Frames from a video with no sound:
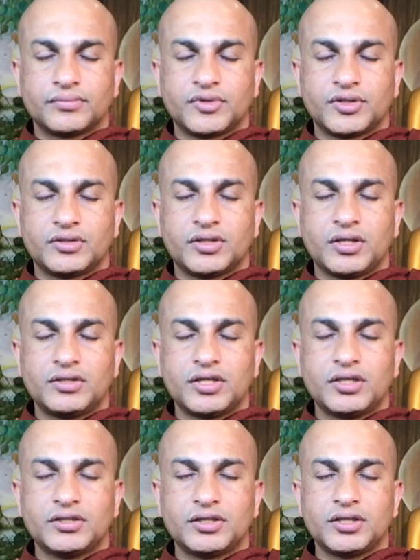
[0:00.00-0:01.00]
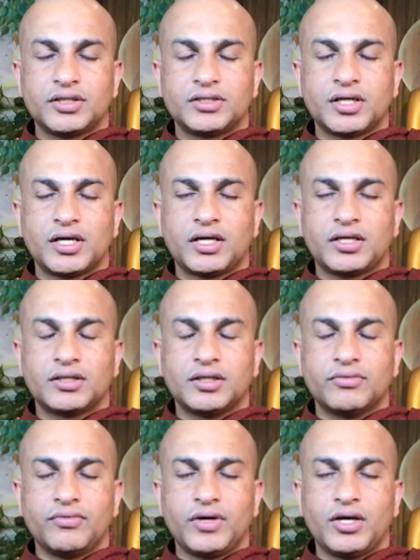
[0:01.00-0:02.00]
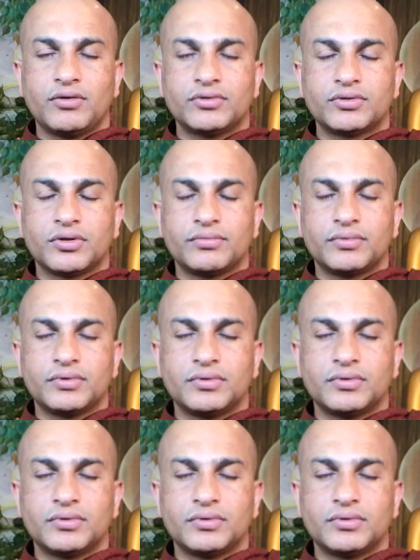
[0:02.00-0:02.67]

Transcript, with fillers: The sensation is like the waves of